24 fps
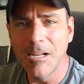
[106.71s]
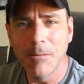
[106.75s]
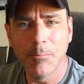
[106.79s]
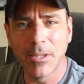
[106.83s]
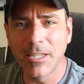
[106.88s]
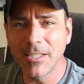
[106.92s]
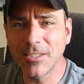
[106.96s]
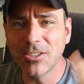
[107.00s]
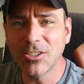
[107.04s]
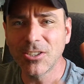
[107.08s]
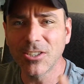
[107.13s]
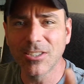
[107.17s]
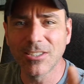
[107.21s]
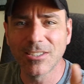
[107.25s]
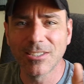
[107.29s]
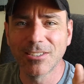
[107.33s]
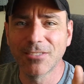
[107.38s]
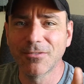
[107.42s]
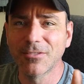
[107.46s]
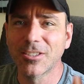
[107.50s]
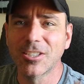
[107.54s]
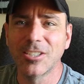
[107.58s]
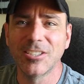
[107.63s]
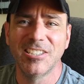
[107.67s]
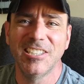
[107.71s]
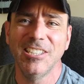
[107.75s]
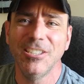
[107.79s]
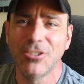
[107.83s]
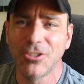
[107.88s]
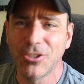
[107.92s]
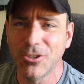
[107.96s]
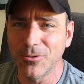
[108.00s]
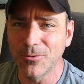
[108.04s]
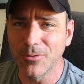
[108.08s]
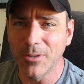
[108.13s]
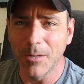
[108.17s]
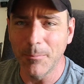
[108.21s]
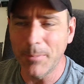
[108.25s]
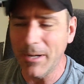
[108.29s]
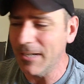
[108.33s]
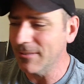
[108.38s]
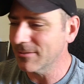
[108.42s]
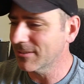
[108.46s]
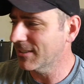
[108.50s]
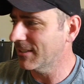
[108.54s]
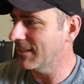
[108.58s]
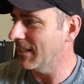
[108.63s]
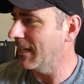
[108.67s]
But this is just to teach you
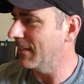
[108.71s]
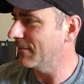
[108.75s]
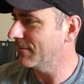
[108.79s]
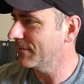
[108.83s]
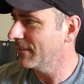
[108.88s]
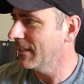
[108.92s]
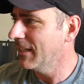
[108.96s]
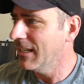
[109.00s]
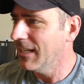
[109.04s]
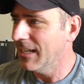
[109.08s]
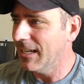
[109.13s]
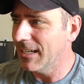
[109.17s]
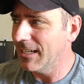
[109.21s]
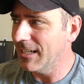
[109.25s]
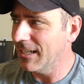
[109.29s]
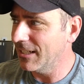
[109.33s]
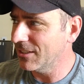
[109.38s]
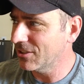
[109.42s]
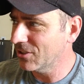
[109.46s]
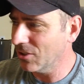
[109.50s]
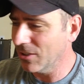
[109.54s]
about stuff. Uh,